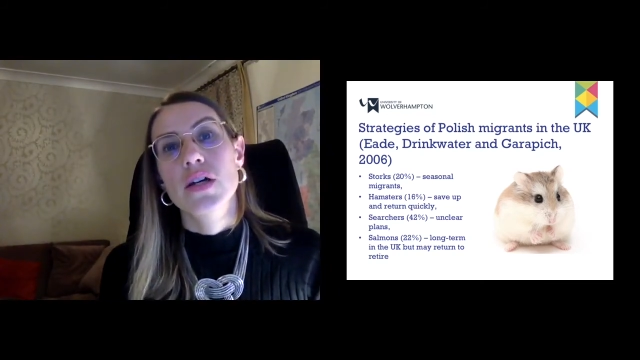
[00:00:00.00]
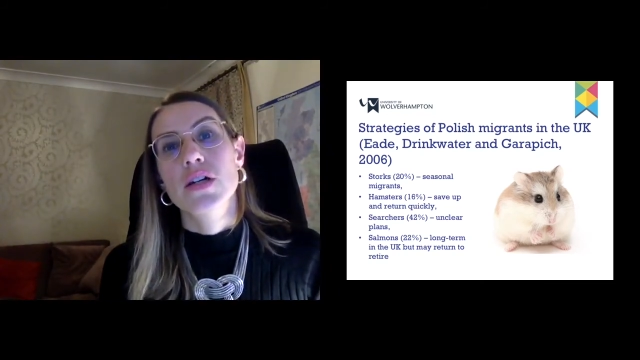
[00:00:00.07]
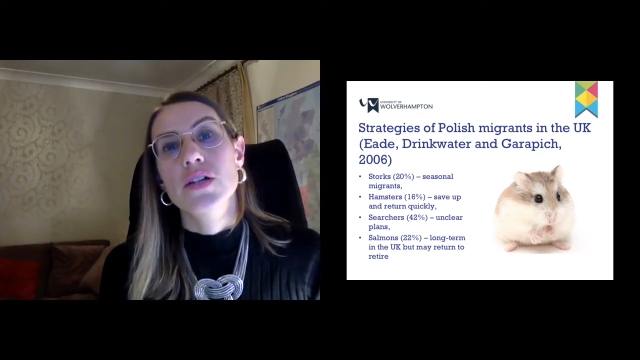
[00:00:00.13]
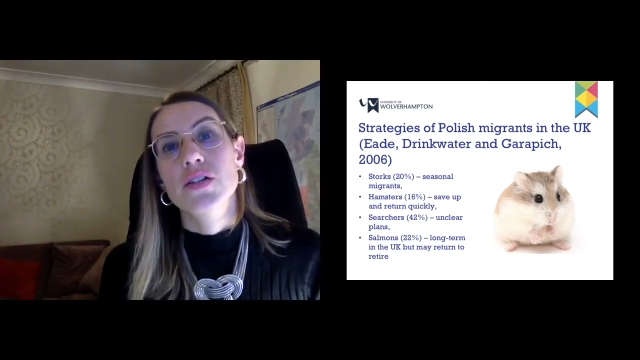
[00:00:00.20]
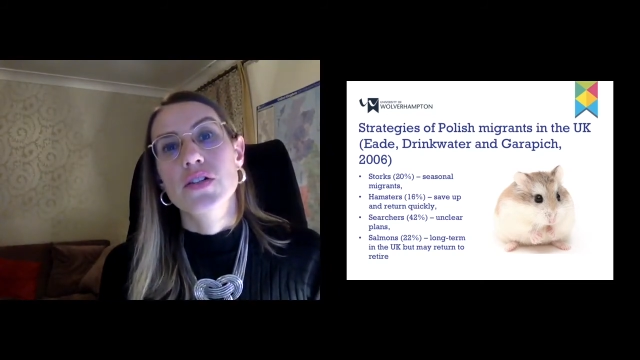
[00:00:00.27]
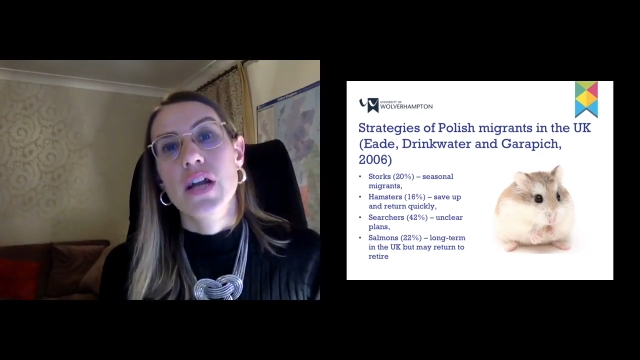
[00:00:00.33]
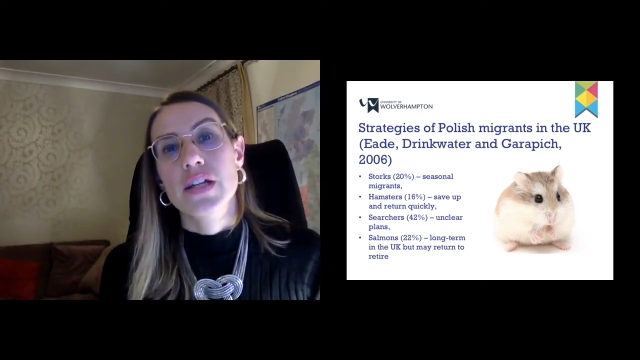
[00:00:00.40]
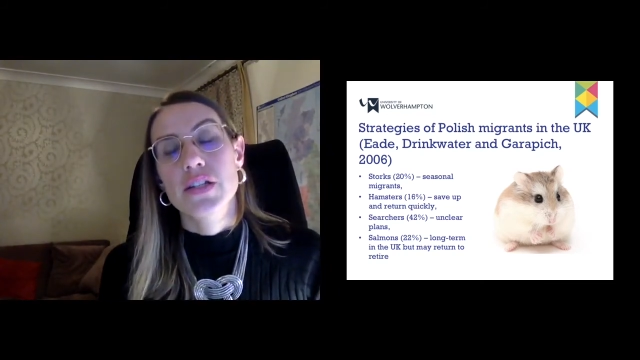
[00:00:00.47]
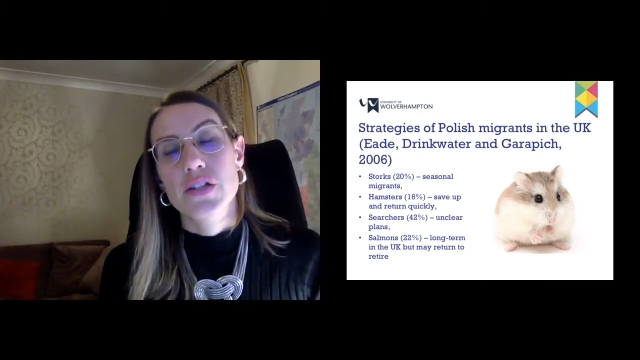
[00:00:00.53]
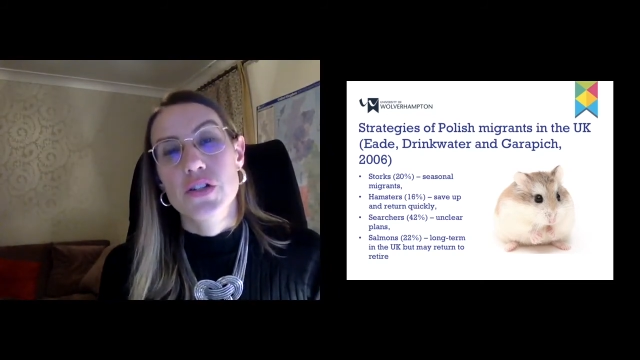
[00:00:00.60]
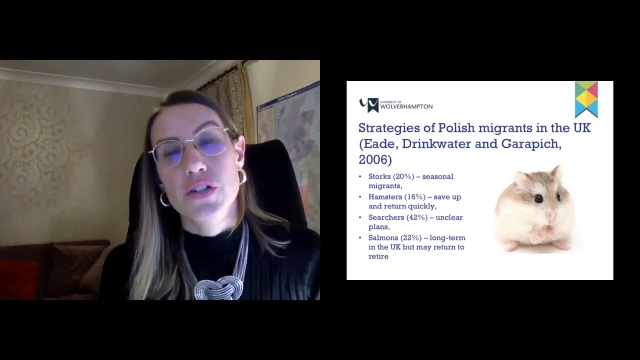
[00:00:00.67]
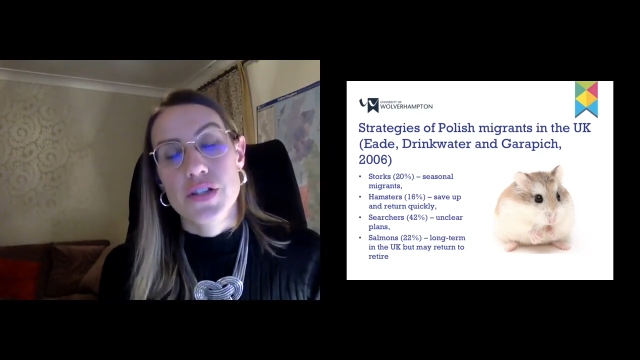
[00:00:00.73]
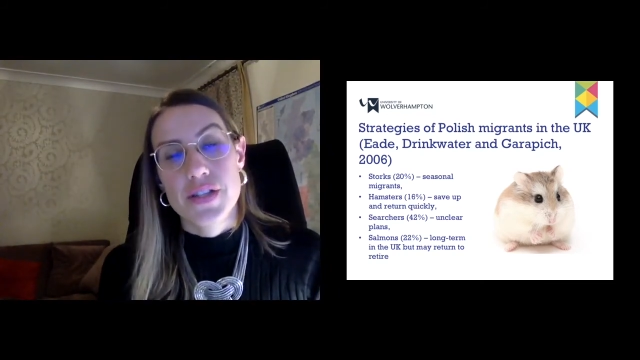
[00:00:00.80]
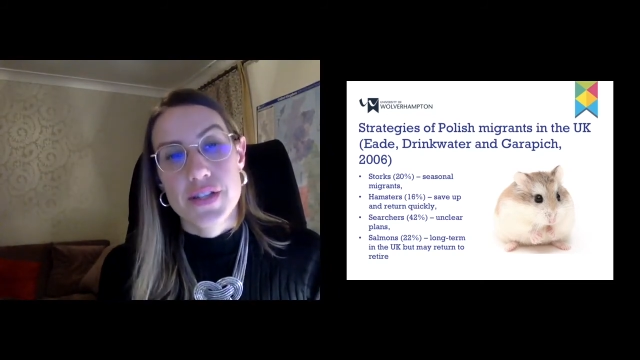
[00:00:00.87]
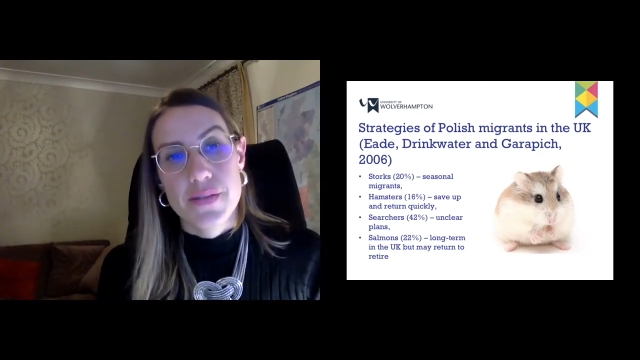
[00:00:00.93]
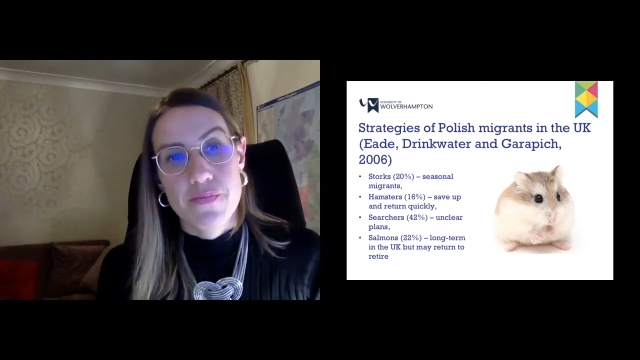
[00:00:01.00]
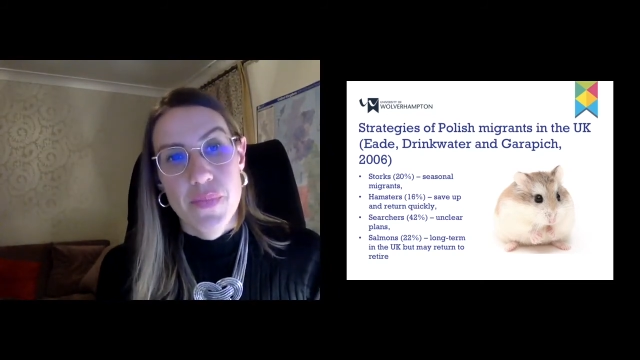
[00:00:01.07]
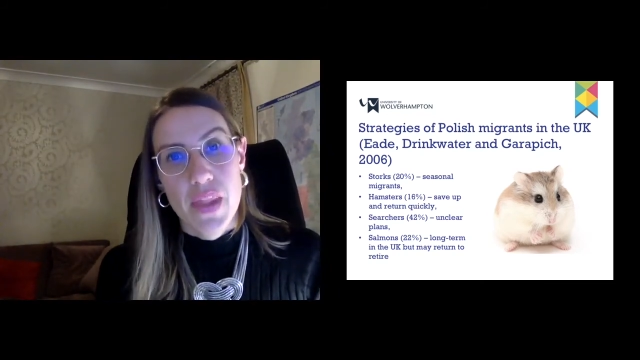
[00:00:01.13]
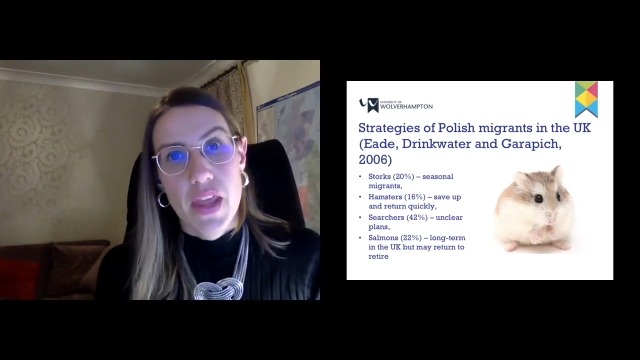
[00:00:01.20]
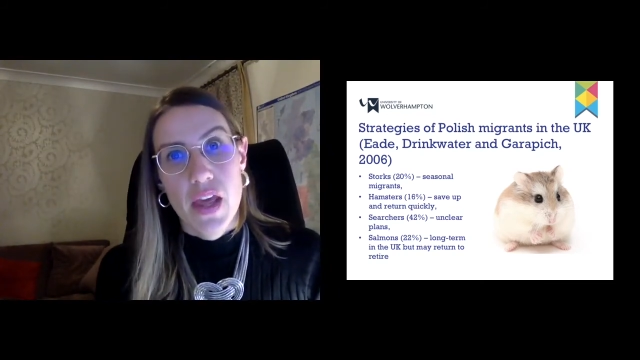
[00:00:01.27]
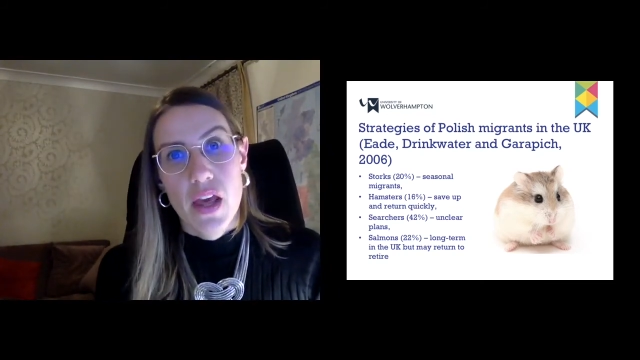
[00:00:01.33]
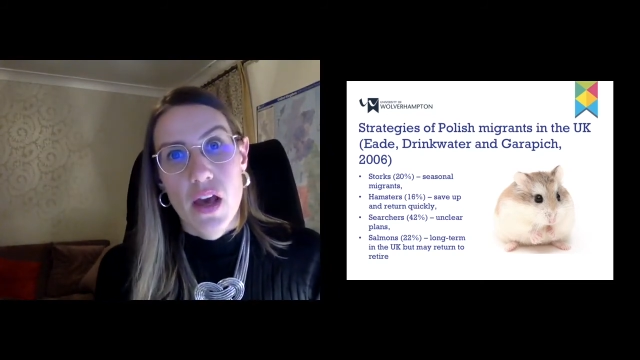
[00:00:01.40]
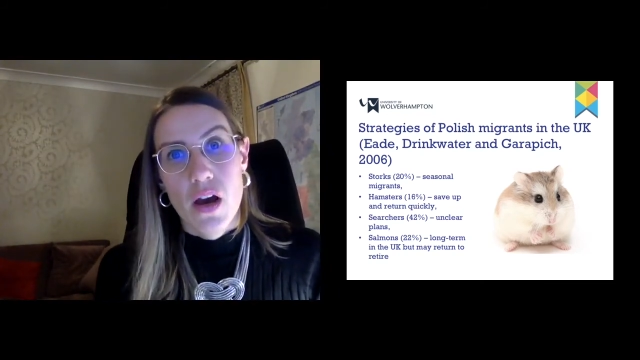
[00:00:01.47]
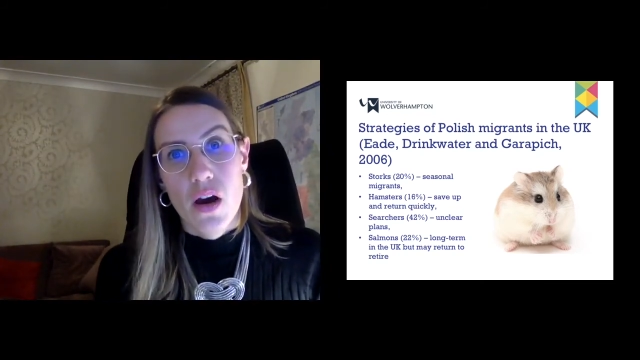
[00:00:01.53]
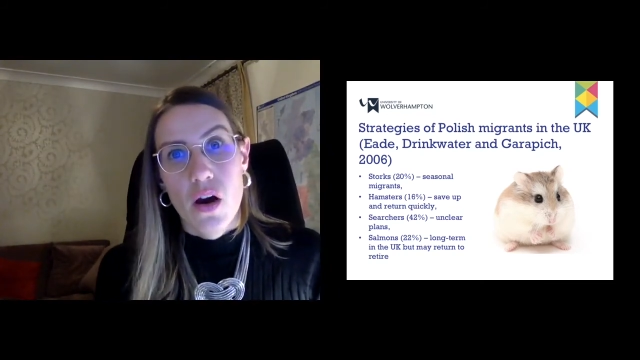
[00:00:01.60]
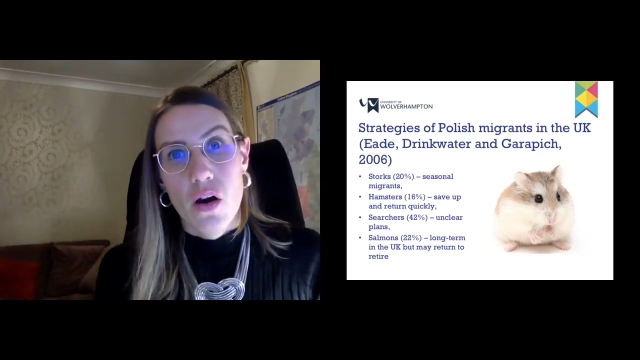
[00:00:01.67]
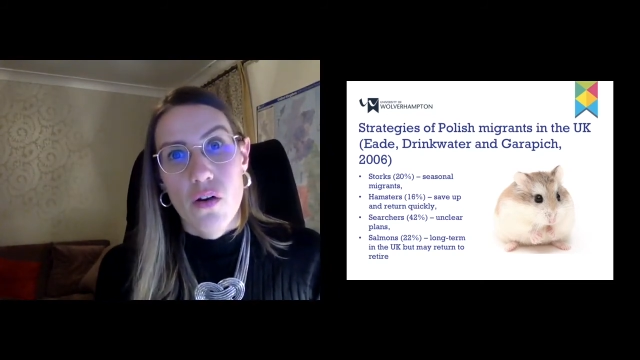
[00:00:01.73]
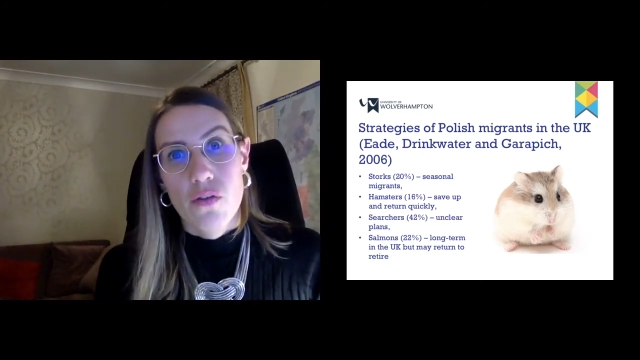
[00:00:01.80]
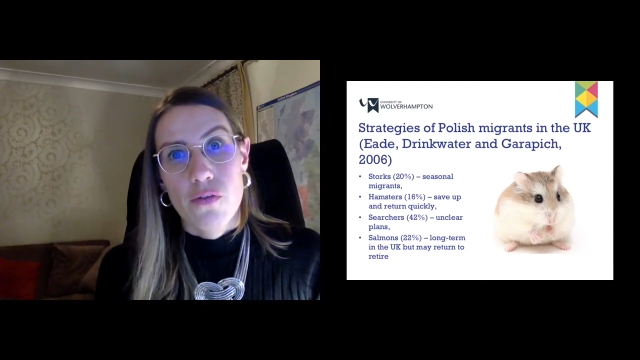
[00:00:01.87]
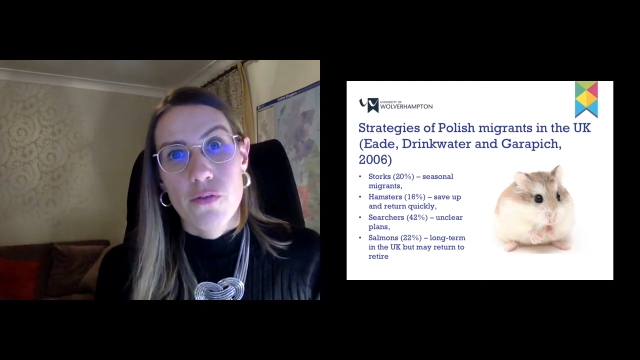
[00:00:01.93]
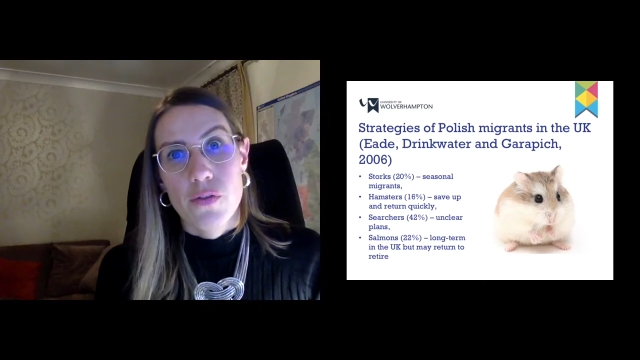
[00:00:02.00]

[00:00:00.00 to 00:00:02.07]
strategies of